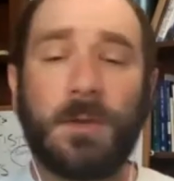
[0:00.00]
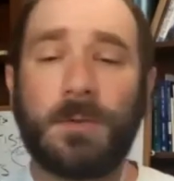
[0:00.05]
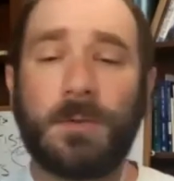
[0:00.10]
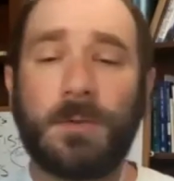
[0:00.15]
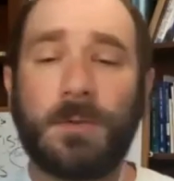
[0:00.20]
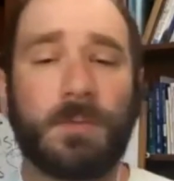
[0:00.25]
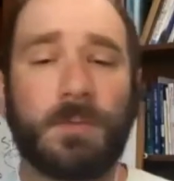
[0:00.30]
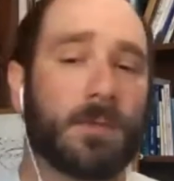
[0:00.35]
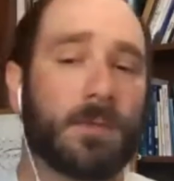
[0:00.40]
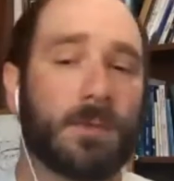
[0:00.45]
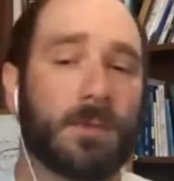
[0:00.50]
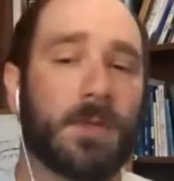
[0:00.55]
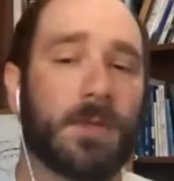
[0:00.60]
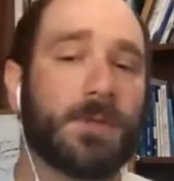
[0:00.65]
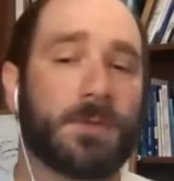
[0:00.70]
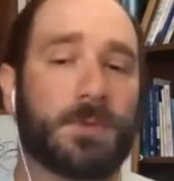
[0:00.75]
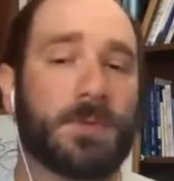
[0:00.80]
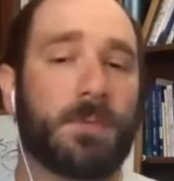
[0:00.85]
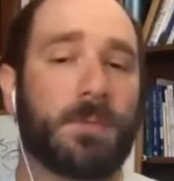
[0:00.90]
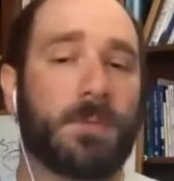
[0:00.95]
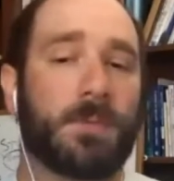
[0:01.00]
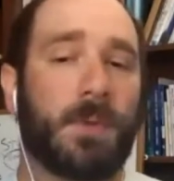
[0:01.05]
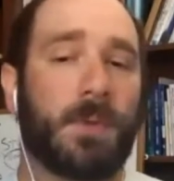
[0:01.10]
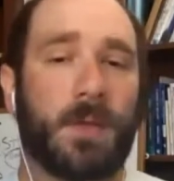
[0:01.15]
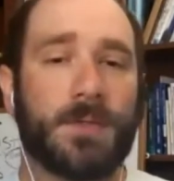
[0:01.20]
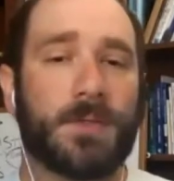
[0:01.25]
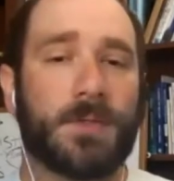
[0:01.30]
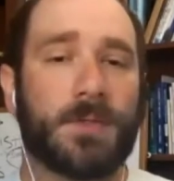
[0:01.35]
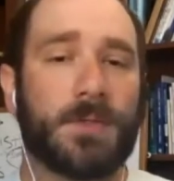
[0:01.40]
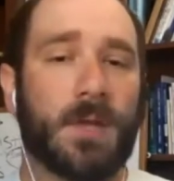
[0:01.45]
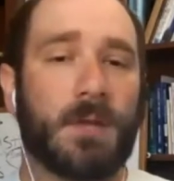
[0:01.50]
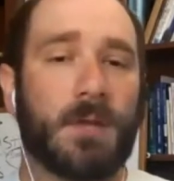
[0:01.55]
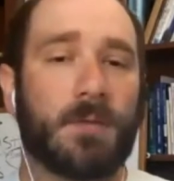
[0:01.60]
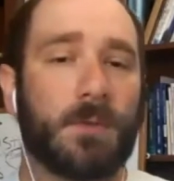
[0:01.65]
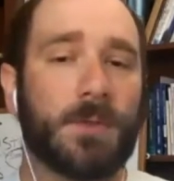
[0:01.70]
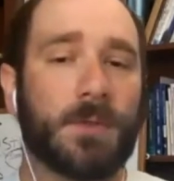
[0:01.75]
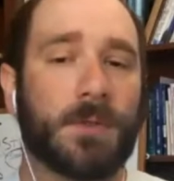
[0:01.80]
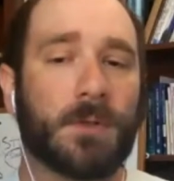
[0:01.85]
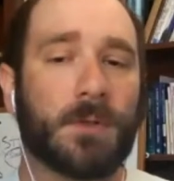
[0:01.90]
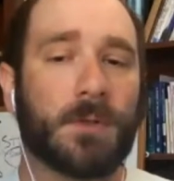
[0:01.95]
range of religious responses to
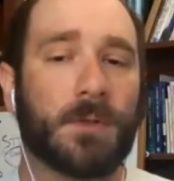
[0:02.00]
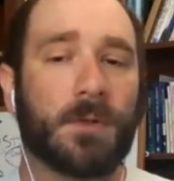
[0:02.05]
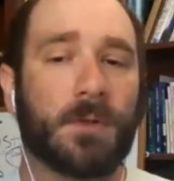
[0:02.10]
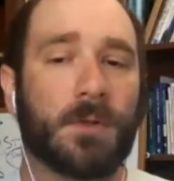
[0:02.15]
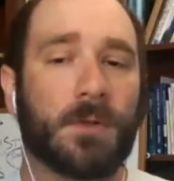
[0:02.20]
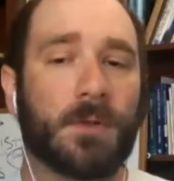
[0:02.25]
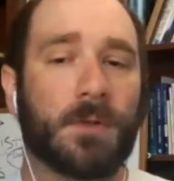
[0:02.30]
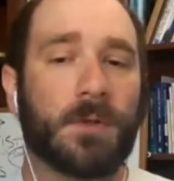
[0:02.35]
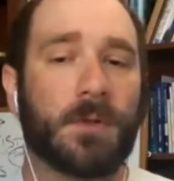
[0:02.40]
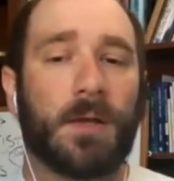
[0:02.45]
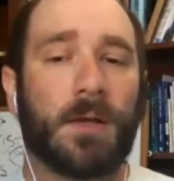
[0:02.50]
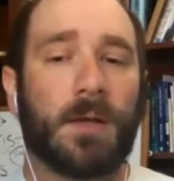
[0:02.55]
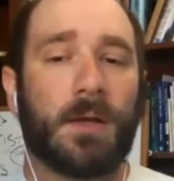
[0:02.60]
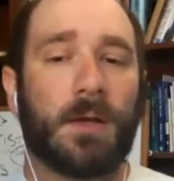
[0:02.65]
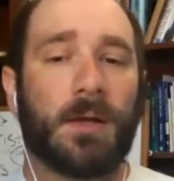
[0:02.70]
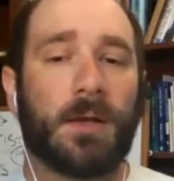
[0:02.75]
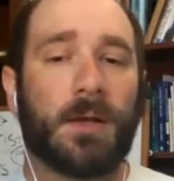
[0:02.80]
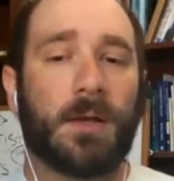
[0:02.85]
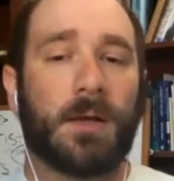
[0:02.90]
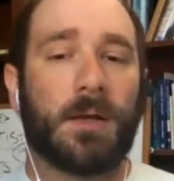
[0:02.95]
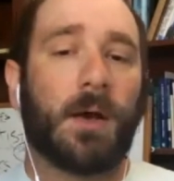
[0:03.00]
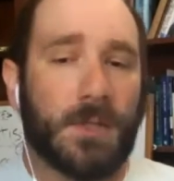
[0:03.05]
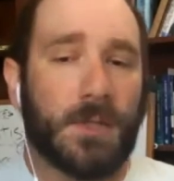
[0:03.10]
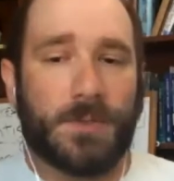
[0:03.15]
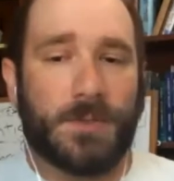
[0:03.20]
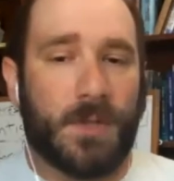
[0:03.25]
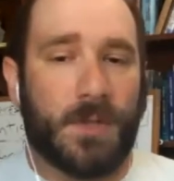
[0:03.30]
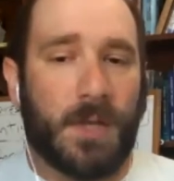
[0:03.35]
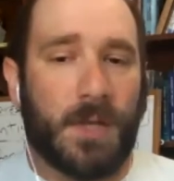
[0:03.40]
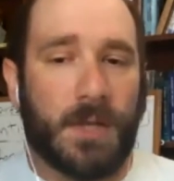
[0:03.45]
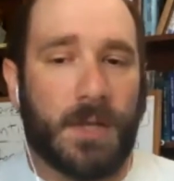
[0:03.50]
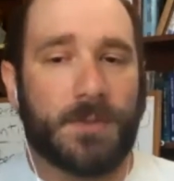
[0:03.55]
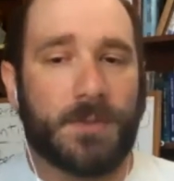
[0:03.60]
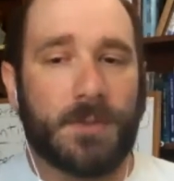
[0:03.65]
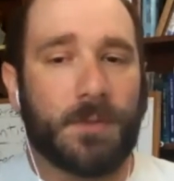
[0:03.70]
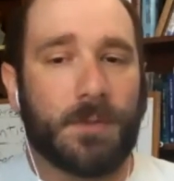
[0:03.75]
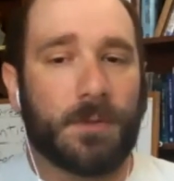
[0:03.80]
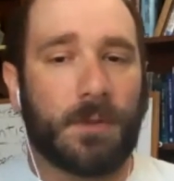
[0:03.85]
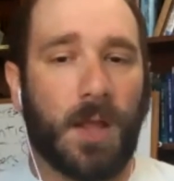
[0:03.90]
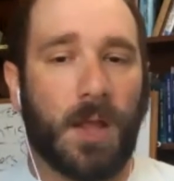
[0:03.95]
evolution, mm-hmm. um, as, as
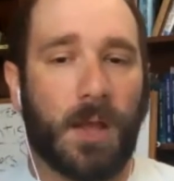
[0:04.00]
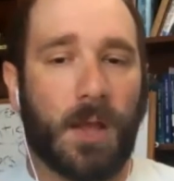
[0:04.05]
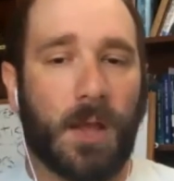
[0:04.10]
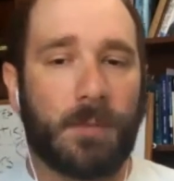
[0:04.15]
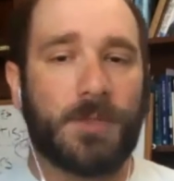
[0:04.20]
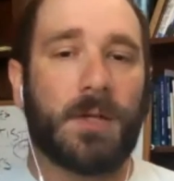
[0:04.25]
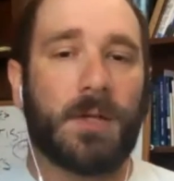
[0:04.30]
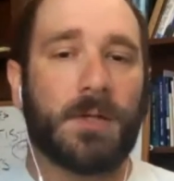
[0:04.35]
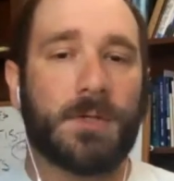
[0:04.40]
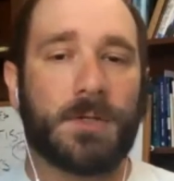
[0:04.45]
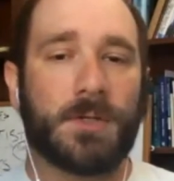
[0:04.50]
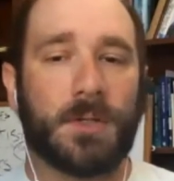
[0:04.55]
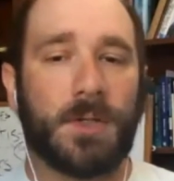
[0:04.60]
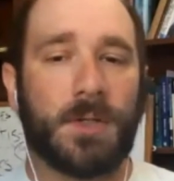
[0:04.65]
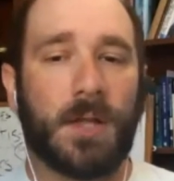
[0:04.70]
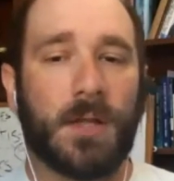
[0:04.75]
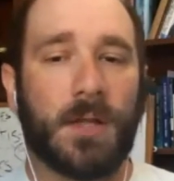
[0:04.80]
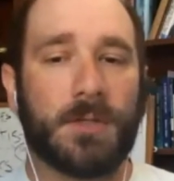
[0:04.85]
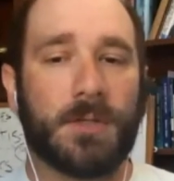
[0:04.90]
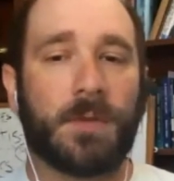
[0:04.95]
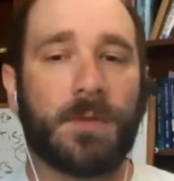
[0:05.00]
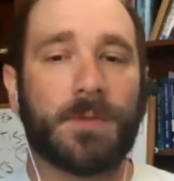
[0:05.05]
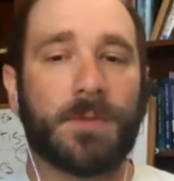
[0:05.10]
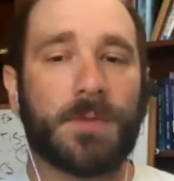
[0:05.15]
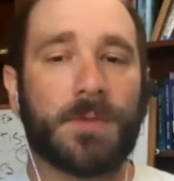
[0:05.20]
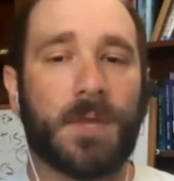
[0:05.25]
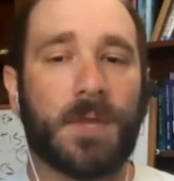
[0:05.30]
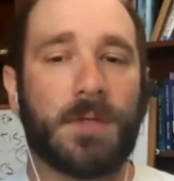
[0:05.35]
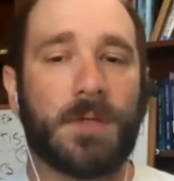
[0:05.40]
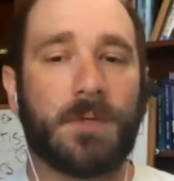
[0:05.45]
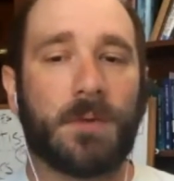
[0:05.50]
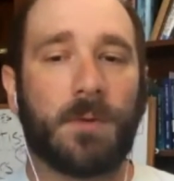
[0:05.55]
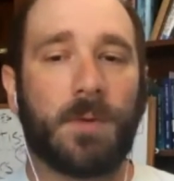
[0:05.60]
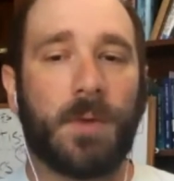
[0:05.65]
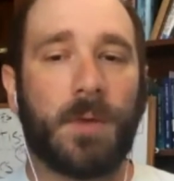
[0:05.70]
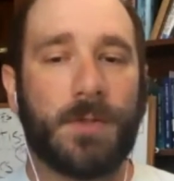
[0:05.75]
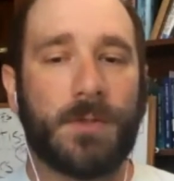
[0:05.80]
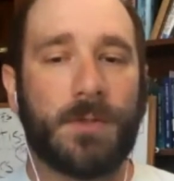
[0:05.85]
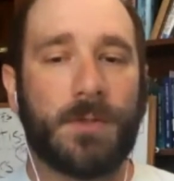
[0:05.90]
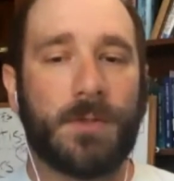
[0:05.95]
to climate change and to lots of other scientific
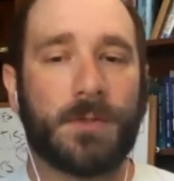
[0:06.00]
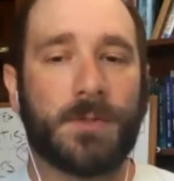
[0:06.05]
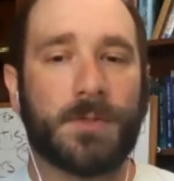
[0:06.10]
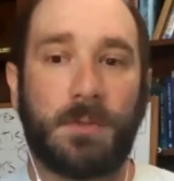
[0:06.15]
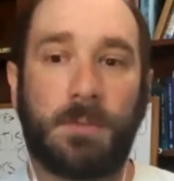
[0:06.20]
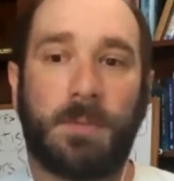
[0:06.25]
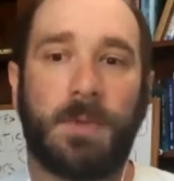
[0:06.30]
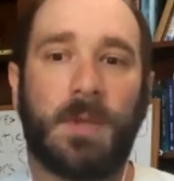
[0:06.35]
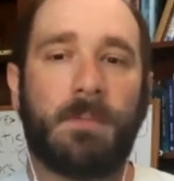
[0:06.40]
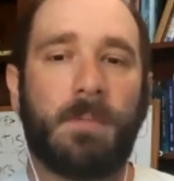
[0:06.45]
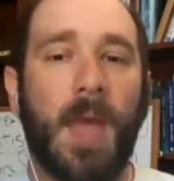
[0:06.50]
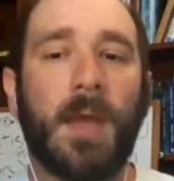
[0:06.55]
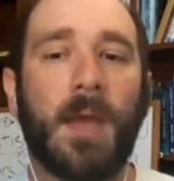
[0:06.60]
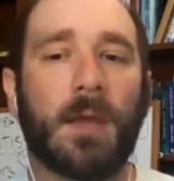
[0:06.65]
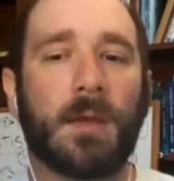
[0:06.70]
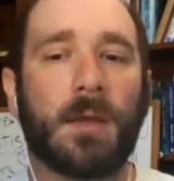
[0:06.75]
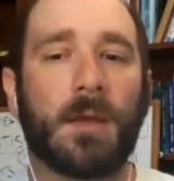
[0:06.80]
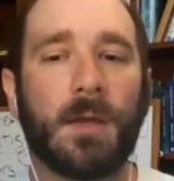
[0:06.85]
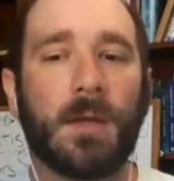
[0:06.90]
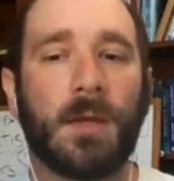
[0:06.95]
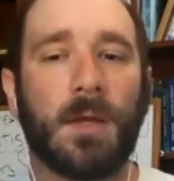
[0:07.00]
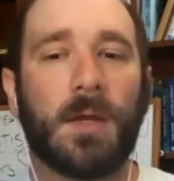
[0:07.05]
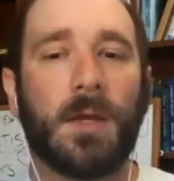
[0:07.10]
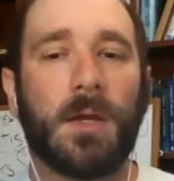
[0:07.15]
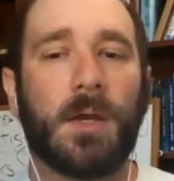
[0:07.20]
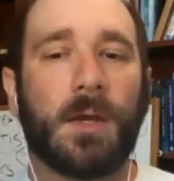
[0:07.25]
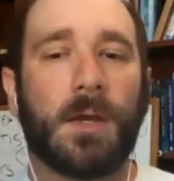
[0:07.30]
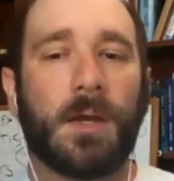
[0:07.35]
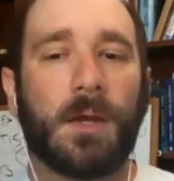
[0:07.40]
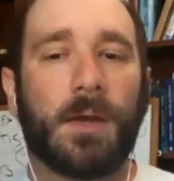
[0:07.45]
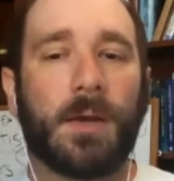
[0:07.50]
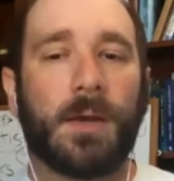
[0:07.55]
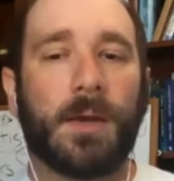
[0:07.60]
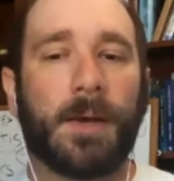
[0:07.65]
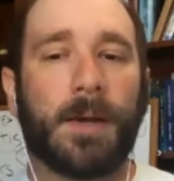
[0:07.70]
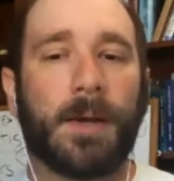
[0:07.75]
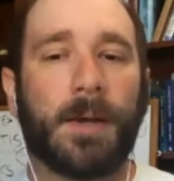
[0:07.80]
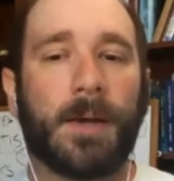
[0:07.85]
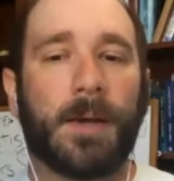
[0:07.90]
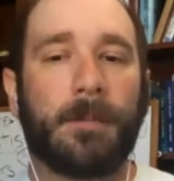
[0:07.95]
questions, to the Big Bang.
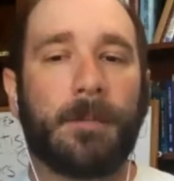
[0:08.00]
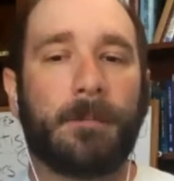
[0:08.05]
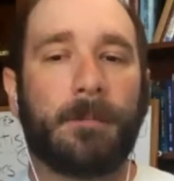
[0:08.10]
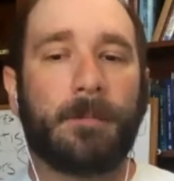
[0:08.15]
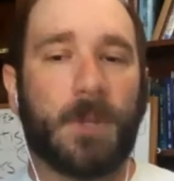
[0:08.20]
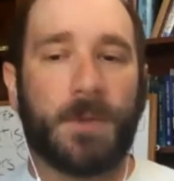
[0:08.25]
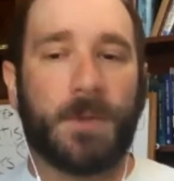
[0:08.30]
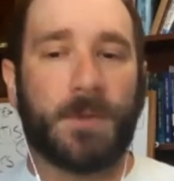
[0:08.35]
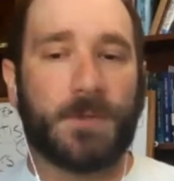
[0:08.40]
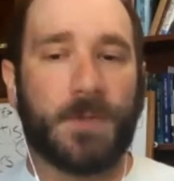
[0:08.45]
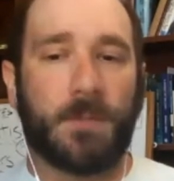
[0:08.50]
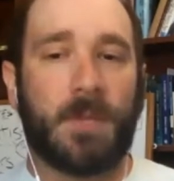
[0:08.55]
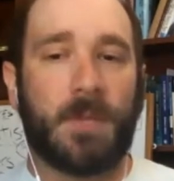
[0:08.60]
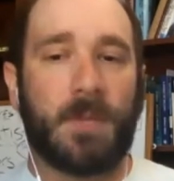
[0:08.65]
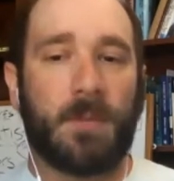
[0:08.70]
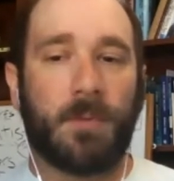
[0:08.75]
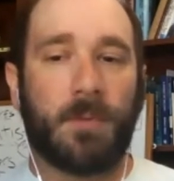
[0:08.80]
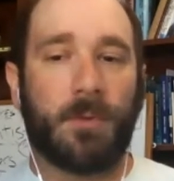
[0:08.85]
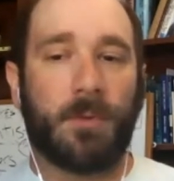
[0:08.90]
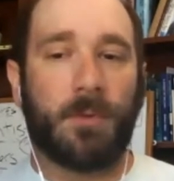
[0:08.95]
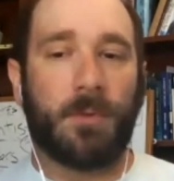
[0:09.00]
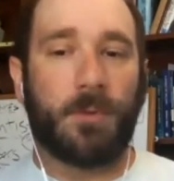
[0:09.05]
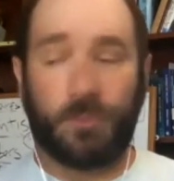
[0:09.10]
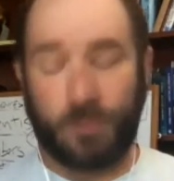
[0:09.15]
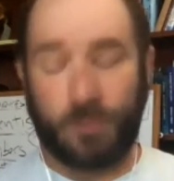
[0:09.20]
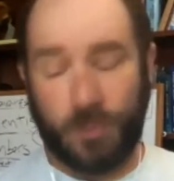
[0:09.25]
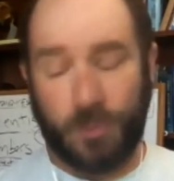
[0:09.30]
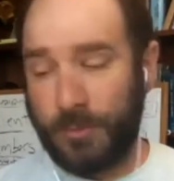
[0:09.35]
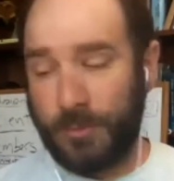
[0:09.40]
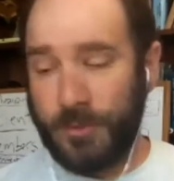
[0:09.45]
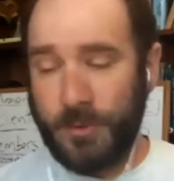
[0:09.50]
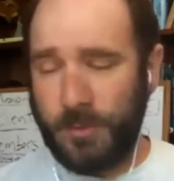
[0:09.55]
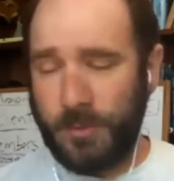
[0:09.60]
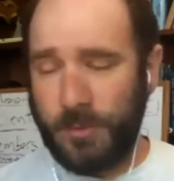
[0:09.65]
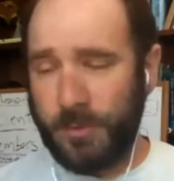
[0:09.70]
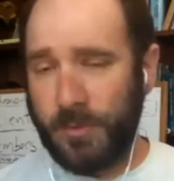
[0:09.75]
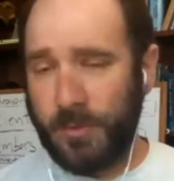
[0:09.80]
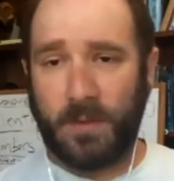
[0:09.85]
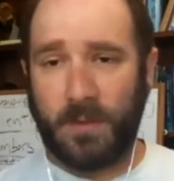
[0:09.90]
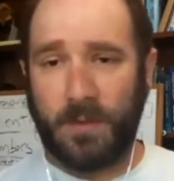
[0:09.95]
Uh, you know, there's some people who, who
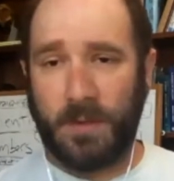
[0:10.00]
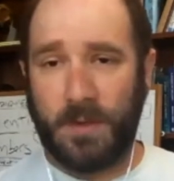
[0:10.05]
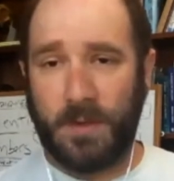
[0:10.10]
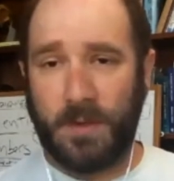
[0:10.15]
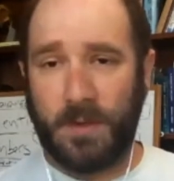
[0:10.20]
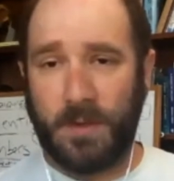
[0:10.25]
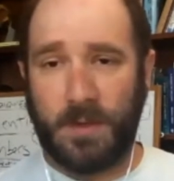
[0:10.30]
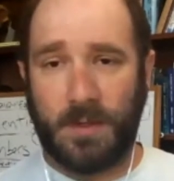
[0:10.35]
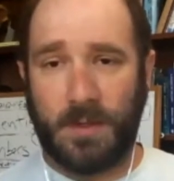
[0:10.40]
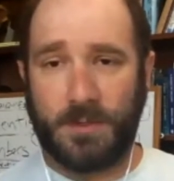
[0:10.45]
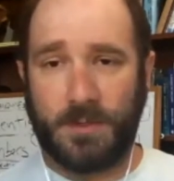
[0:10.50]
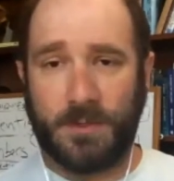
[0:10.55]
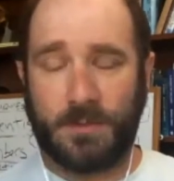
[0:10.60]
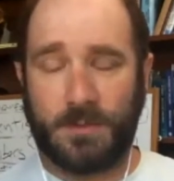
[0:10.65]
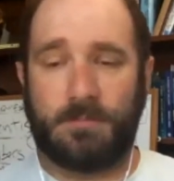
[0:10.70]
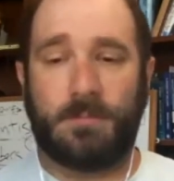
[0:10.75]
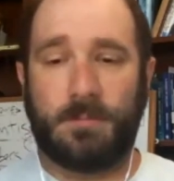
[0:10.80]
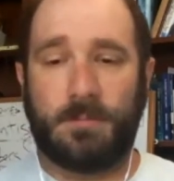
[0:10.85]
do think that it just